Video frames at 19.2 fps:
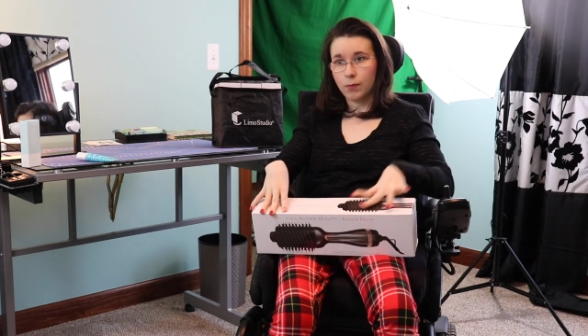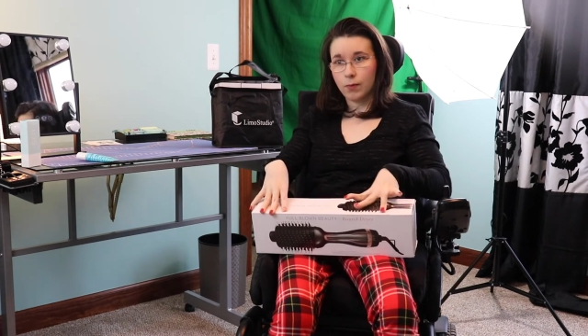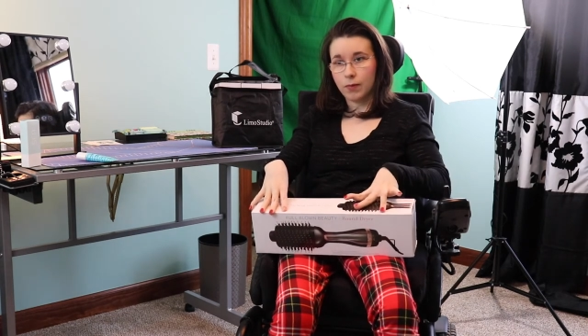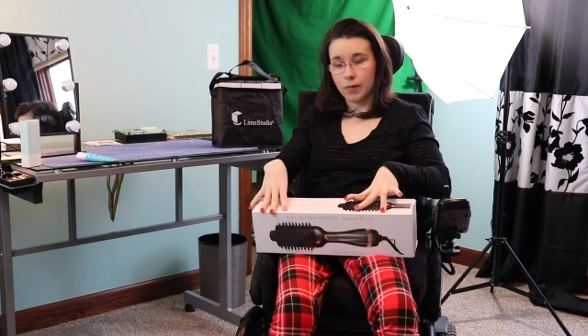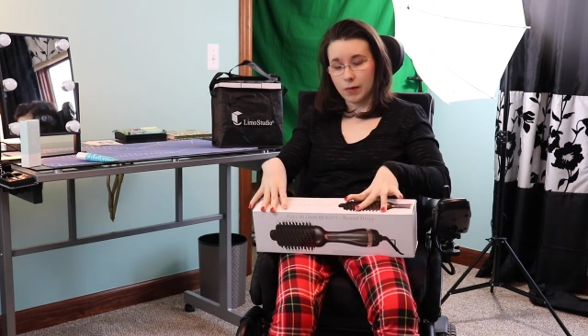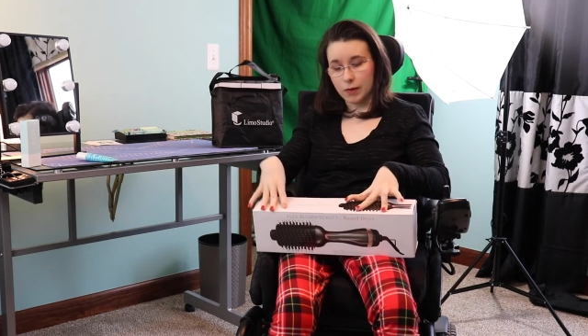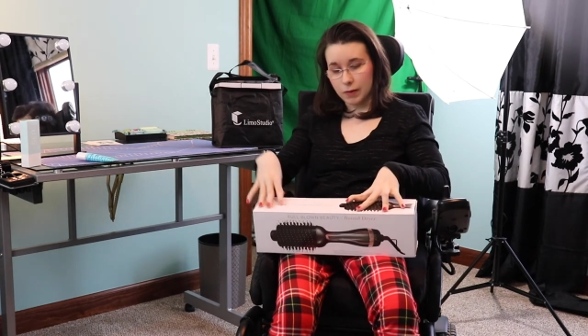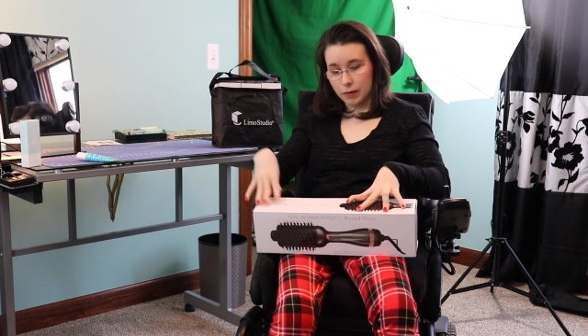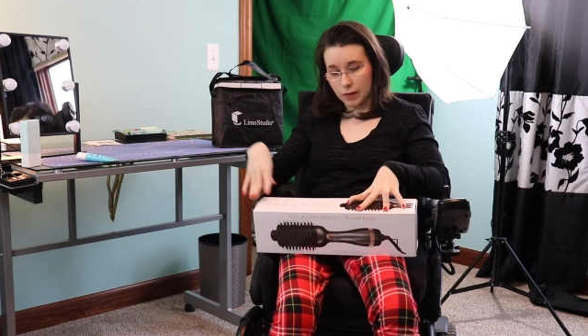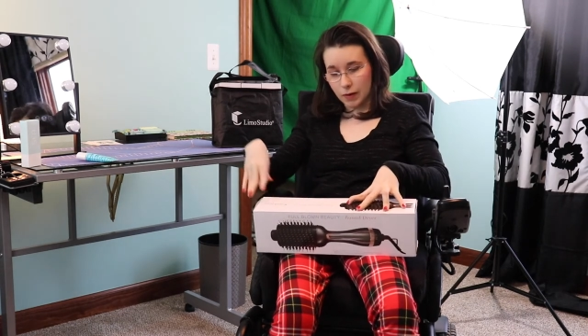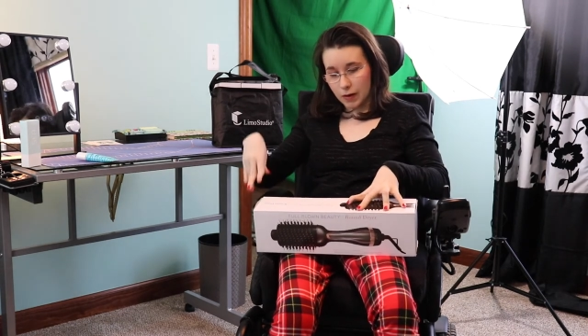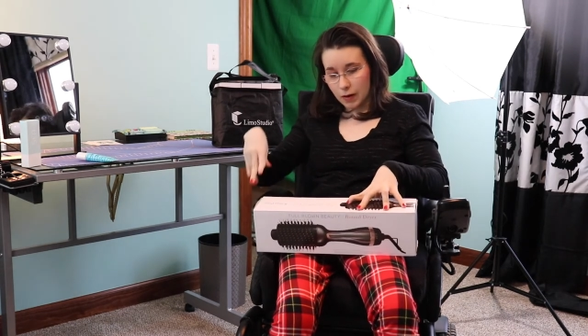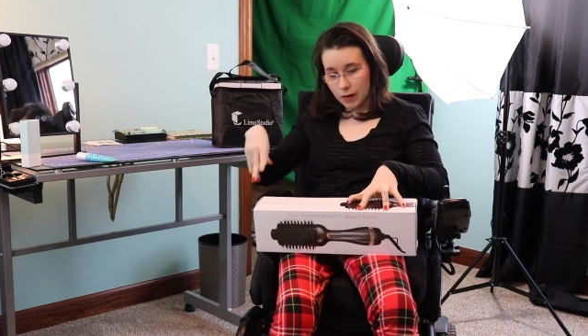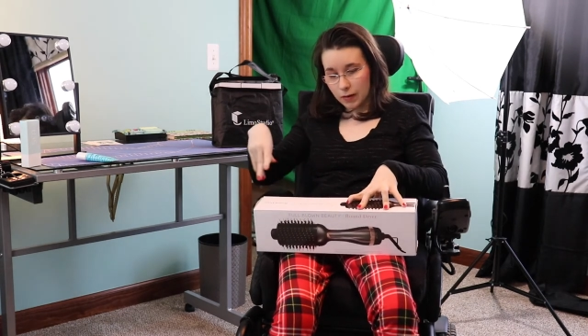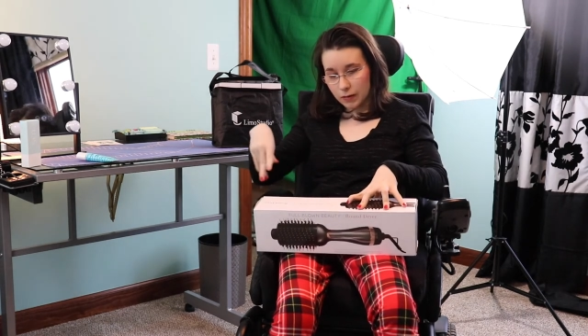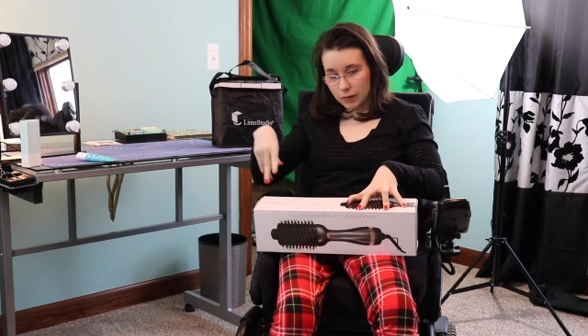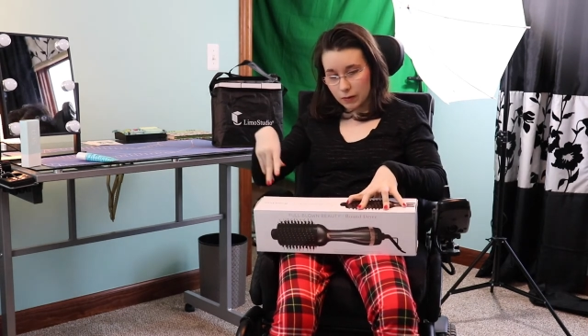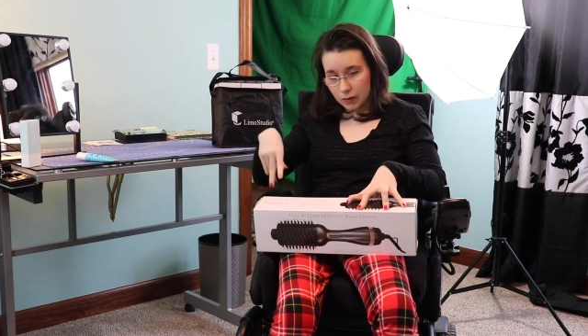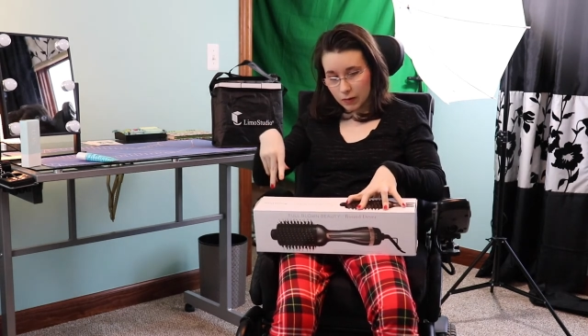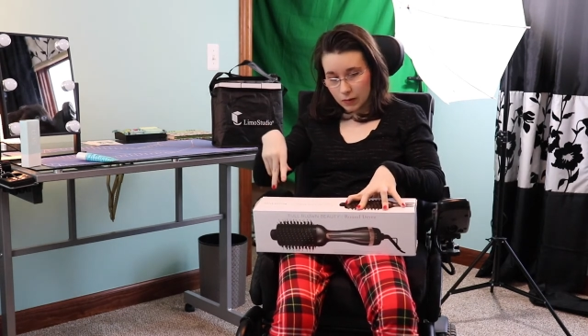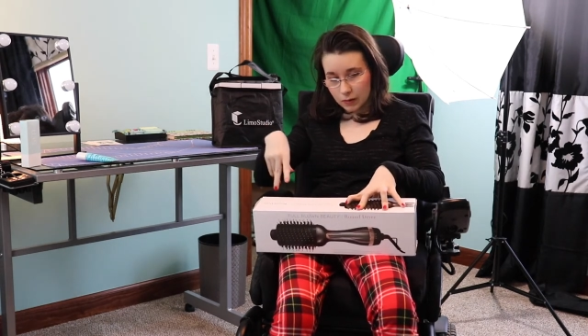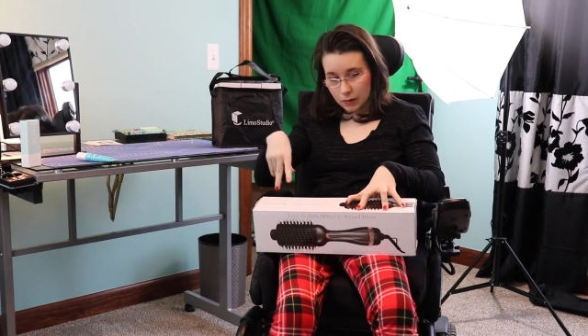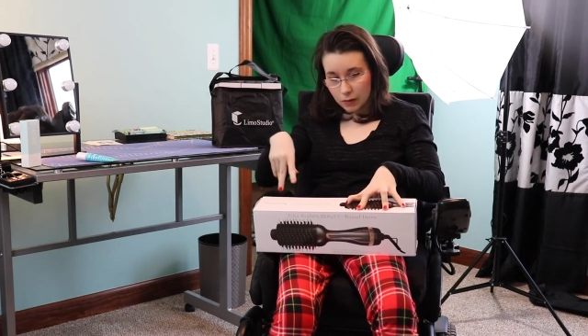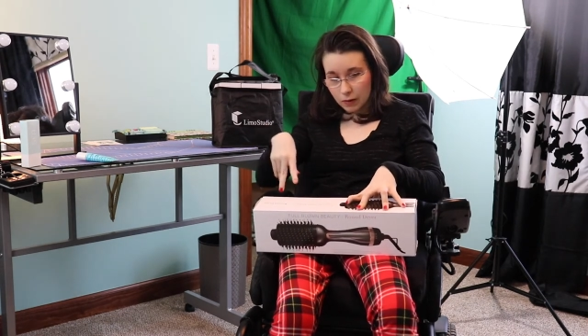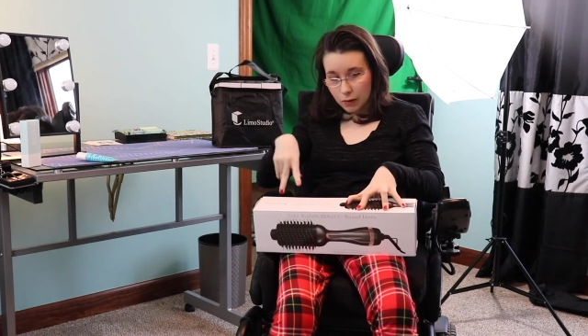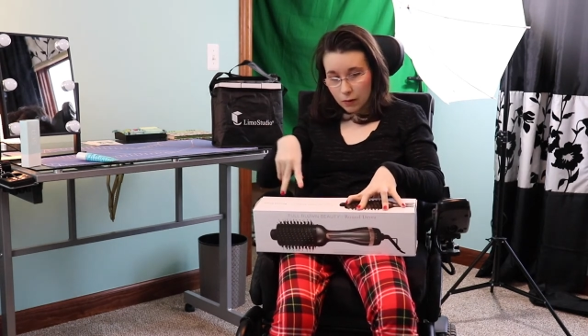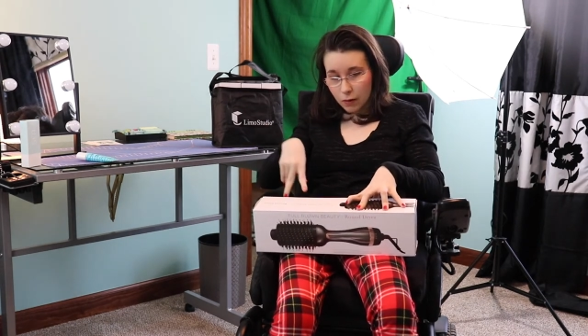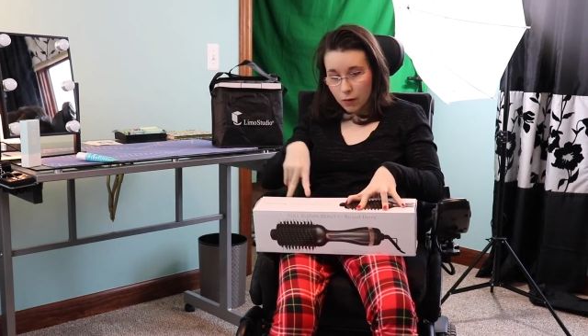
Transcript: but it's not. It's called